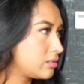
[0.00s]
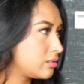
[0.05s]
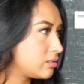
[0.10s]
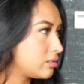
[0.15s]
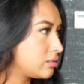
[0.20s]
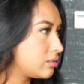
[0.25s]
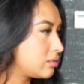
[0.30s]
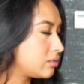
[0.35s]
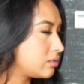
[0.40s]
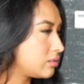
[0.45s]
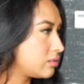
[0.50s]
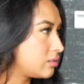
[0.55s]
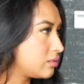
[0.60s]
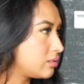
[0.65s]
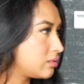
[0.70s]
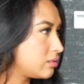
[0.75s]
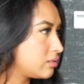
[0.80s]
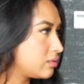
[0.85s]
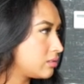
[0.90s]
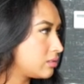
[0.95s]

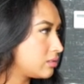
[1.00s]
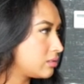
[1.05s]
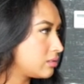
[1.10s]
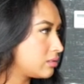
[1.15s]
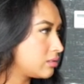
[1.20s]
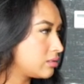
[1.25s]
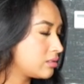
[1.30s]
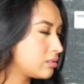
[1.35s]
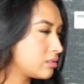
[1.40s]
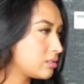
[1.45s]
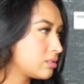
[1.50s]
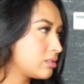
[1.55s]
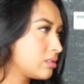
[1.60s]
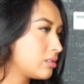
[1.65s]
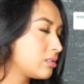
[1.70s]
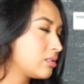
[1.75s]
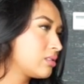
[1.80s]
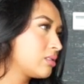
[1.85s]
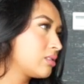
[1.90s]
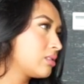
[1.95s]

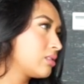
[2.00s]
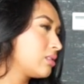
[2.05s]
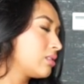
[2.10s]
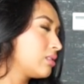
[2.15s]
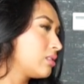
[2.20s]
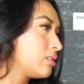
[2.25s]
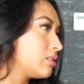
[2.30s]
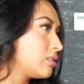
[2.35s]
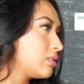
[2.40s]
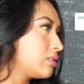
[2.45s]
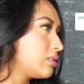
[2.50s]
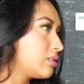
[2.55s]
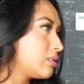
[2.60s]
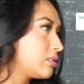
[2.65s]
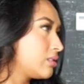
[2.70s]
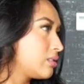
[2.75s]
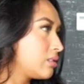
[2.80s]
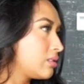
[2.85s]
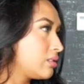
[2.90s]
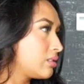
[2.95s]

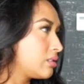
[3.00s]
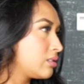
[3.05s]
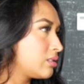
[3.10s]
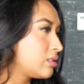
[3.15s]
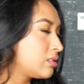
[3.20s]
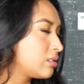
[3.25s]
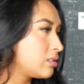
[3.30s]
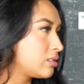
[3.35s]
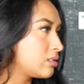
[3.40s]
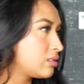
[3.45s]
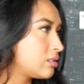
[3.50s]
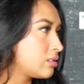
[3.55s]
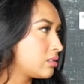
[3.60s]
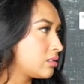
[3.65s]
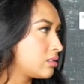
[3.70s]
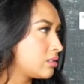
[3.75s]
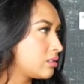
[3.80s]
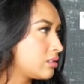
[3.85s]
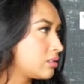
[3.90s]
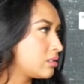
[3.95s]

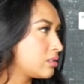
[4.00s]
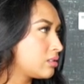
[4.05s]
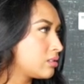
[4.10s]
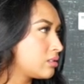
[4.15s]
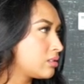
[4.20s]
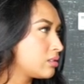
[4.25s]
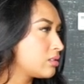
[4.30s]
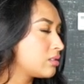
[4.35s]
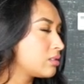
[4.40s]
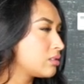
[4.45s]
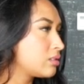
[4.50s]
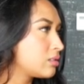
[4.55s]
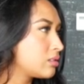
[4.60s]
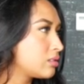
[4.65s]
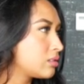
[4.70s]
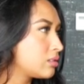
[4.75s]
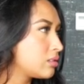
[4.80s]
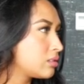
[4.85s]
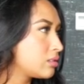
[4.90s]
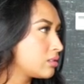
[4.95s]

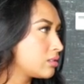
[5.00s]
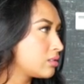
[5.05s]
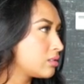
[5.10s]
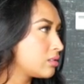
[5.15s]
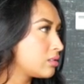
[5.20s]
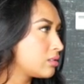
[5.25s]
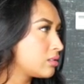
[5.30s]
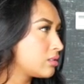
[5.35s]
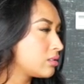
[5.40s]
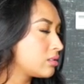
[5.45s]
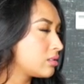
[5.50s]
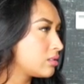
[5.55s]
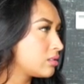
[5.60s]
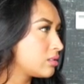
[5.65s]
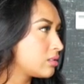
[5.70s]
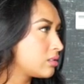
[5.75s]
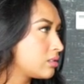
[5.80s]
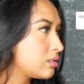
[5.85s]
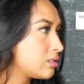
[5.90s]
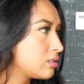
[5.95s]

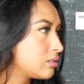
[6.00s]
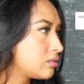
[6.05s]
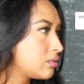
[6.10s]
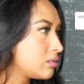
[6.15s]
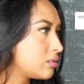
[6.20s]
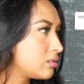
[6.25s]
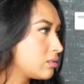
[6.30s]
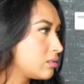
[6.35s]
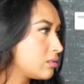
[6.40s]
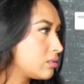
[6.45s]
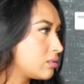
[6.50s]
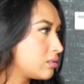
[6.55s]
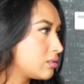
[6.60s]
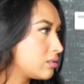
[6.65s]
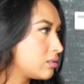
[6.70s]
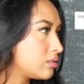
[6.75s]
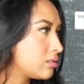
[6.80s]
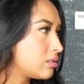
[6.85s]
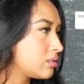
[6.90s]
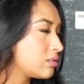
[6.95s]

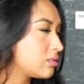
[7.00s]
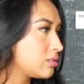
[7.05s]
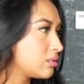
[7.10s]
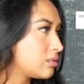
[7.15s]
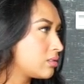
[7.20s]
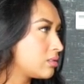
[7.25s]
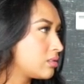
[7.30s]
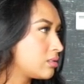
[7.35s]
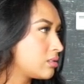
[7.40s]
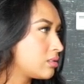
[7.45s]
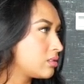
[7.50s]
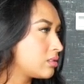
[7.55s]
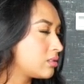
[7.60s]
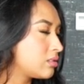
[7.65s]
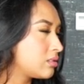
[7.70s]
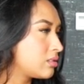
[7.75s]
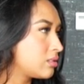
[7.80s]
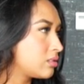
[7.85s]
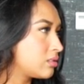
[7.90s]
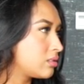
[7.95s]
This person isn't speaking.